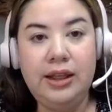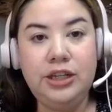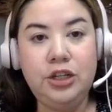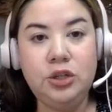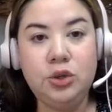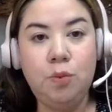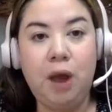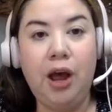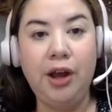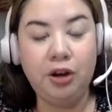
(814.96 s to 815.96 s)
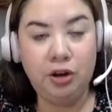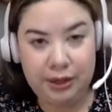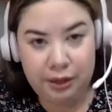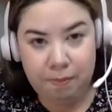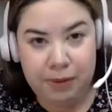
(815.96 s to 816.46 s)
And then you scoop
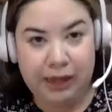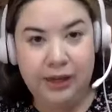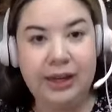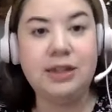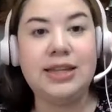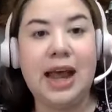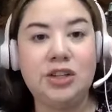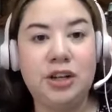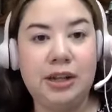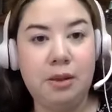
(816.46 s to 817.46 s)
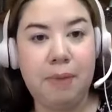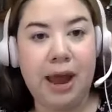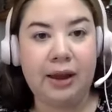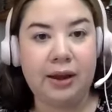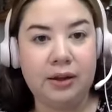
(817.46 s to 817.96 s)
underneath the belly and attach it in the
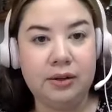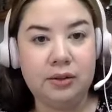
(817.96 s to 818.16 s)
back.